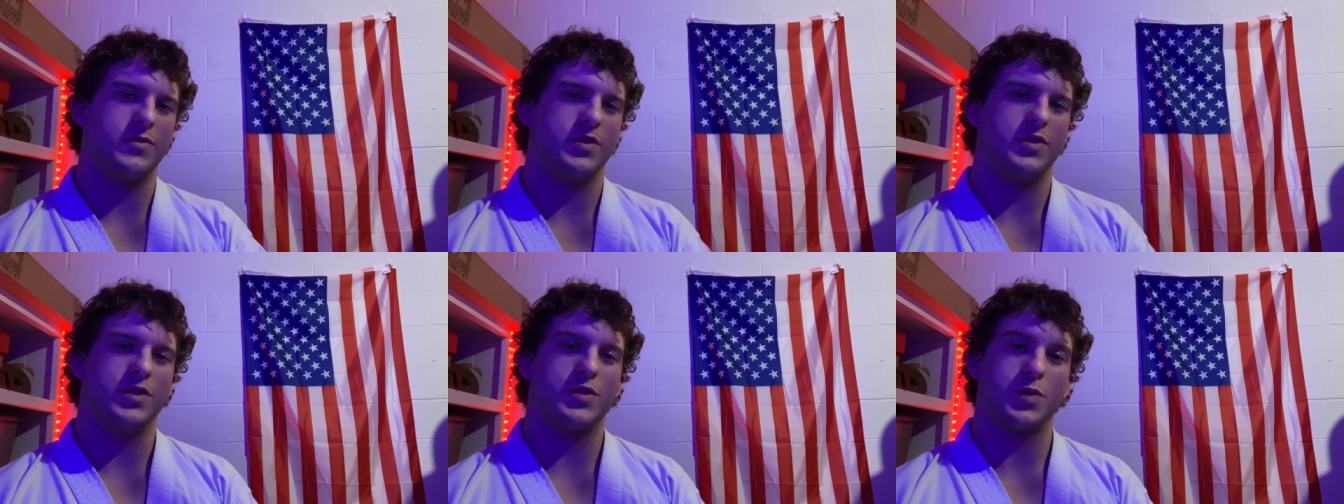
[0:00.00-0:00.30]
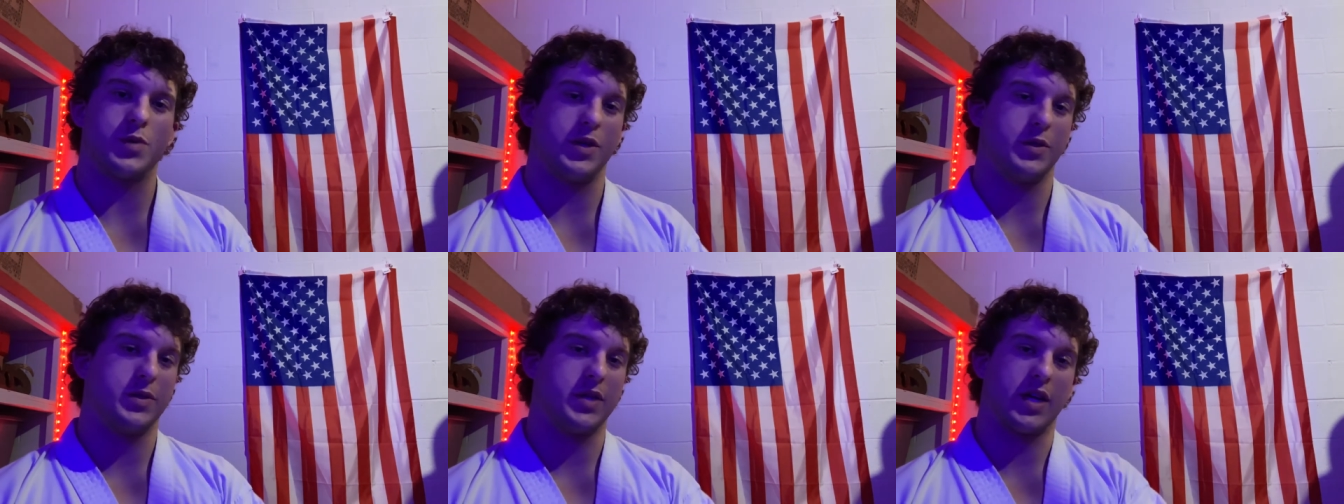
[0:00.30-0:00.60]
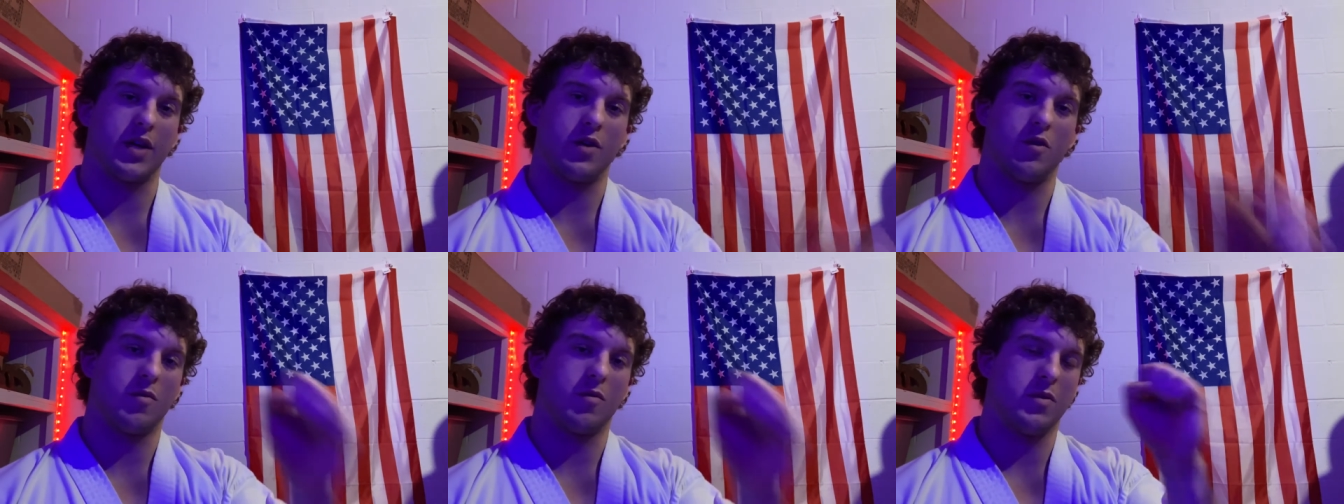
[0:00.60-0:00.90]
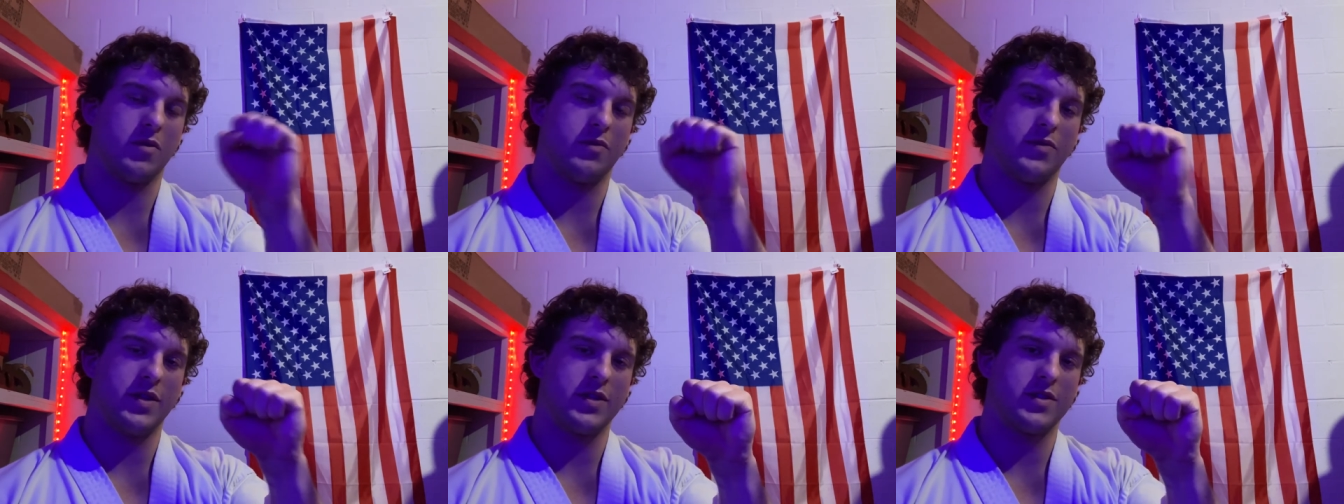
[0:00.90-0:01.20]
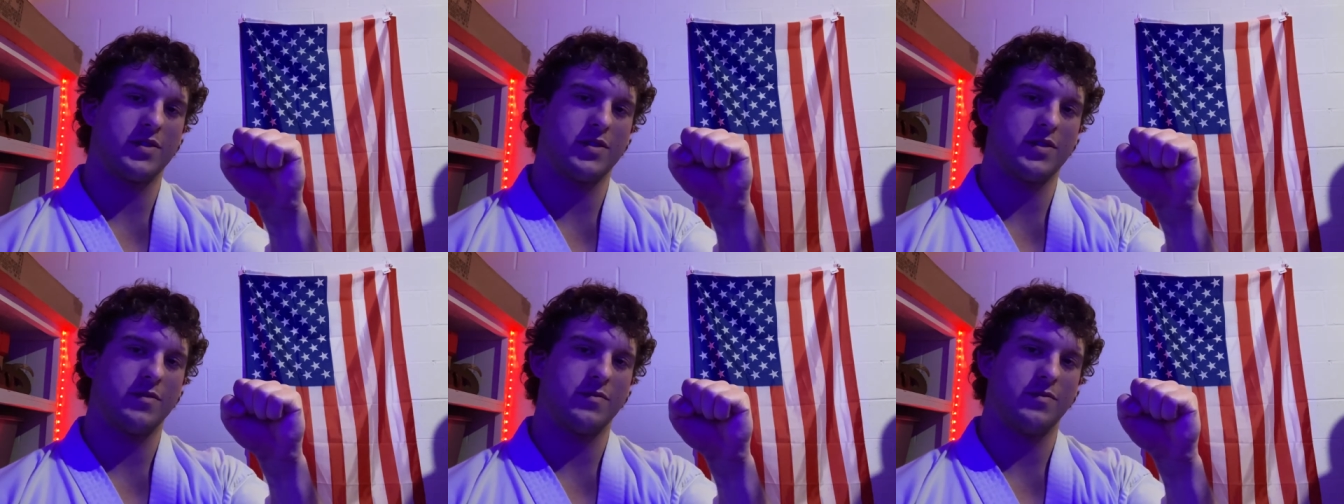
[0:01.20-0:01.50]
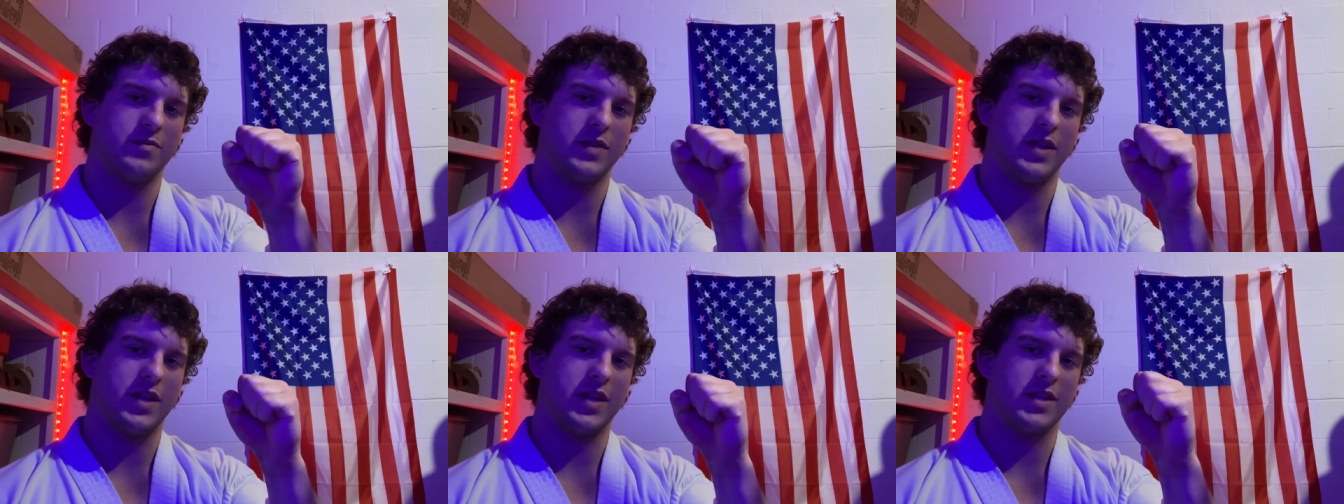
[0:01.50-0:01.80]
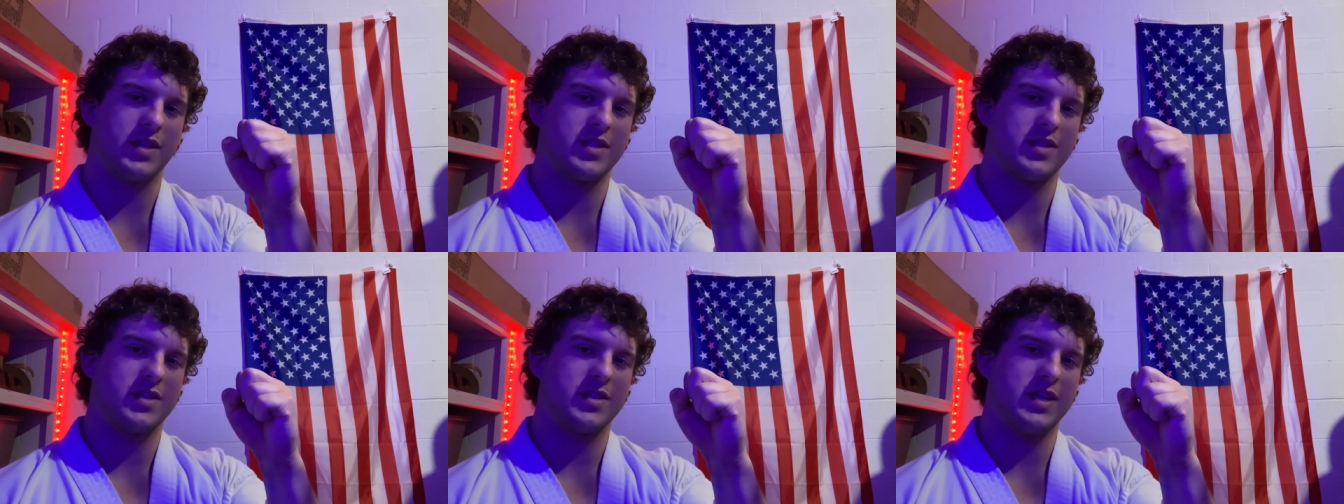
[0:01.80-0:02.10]
It's where you take a normal fist and
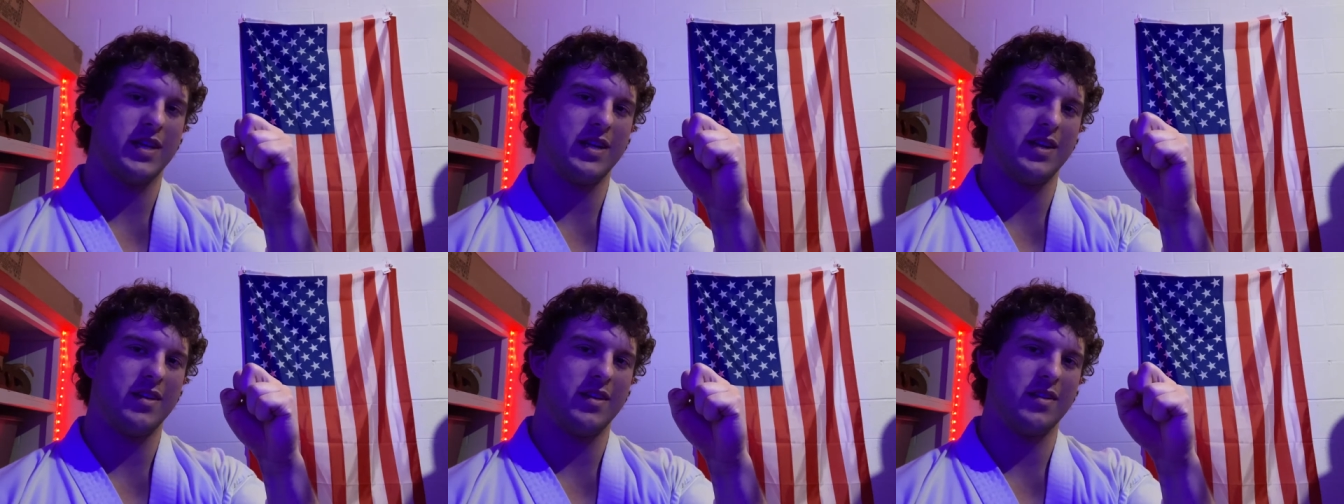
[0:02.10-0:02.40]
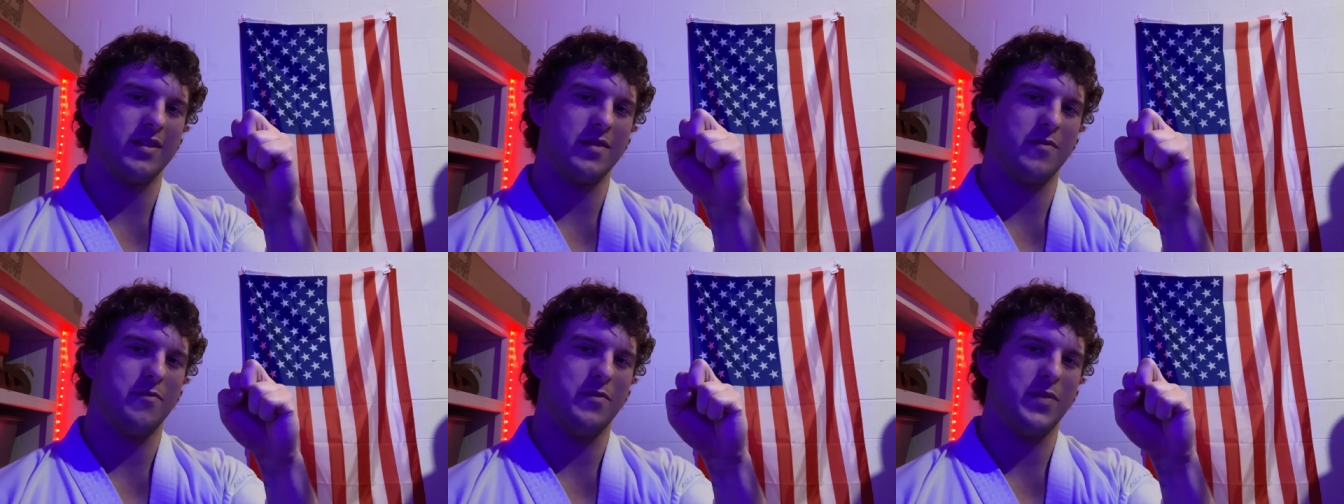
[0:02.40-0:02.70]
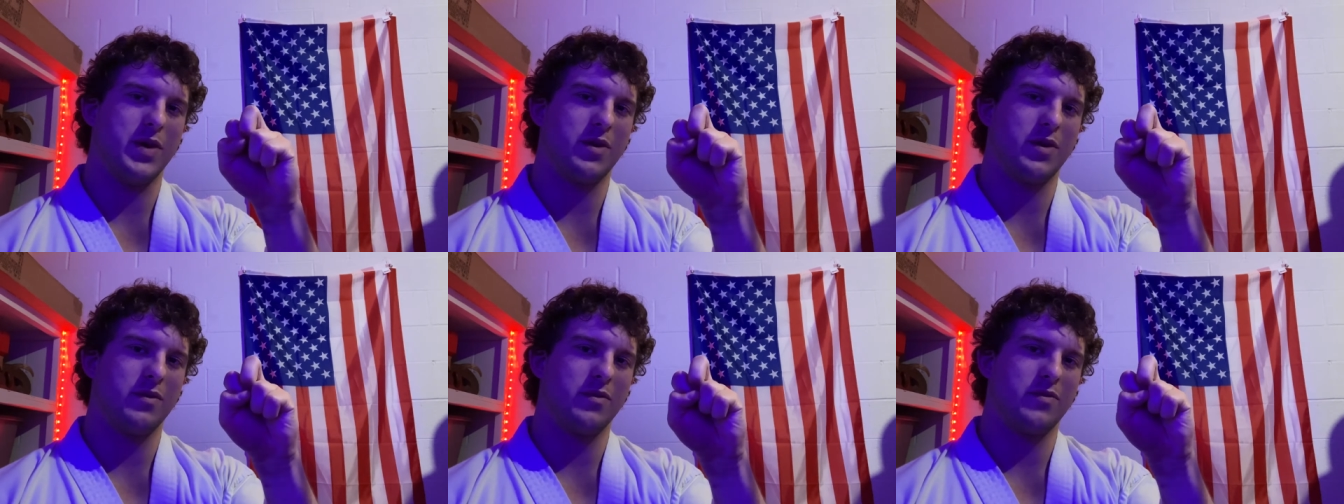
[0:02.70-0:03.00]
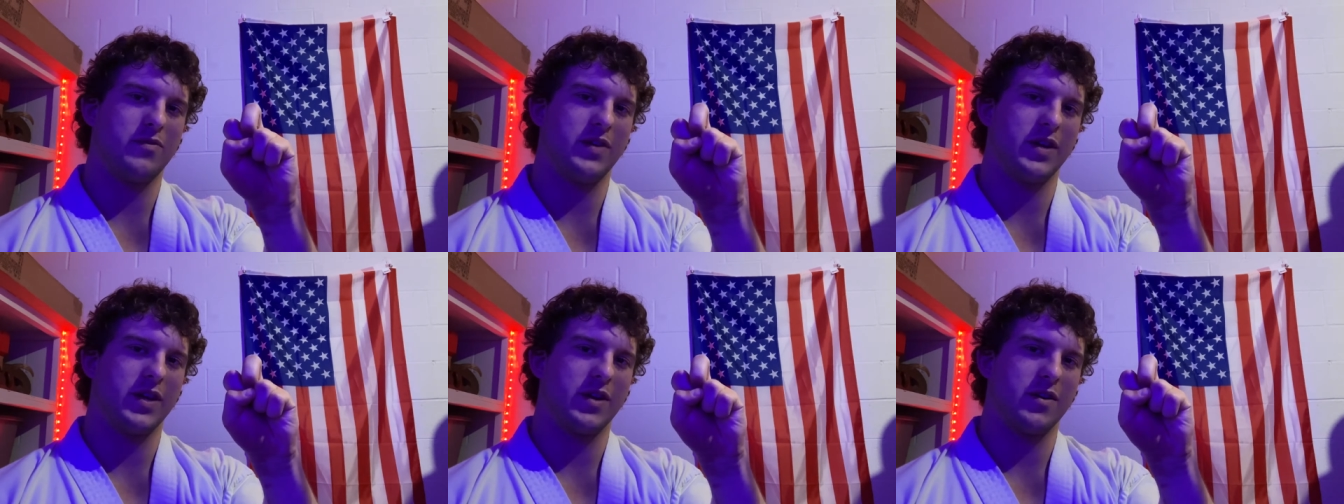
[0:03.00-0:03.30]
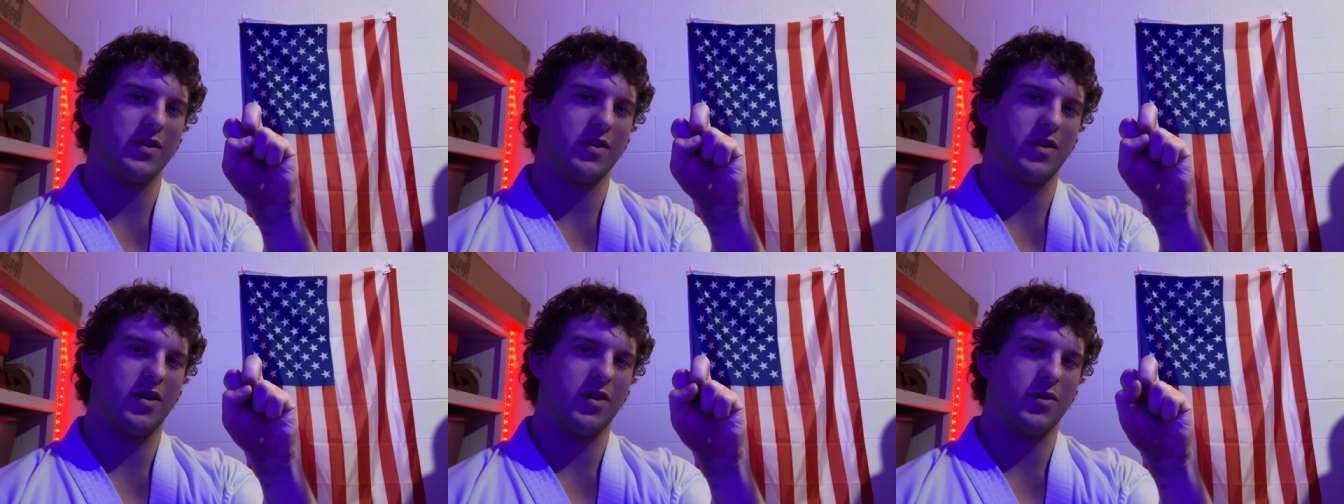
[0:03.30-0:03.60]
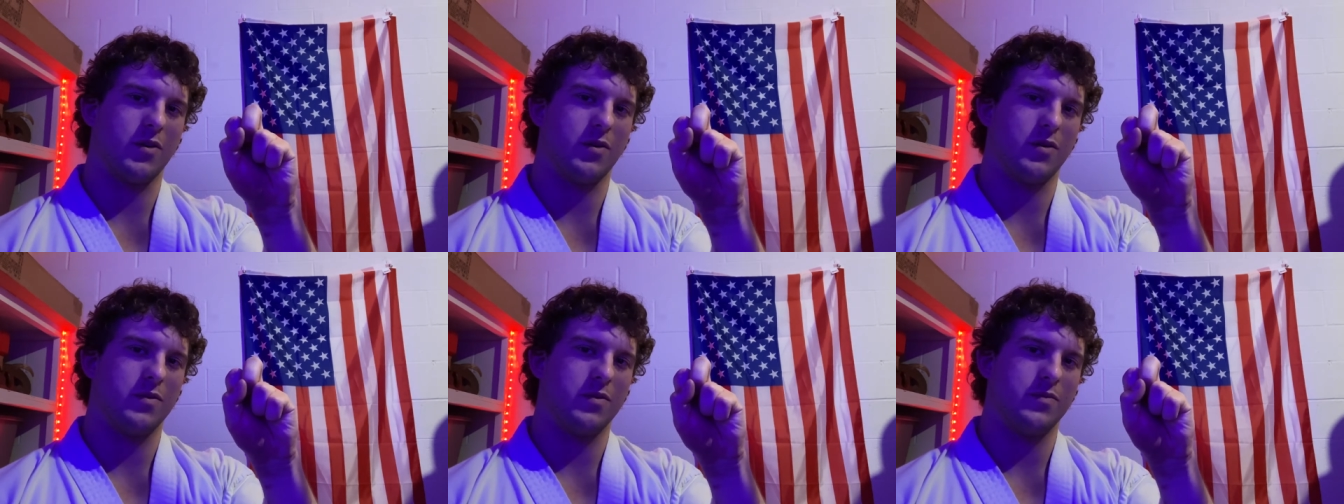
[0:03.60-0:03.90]
extend the middle finger knuckle.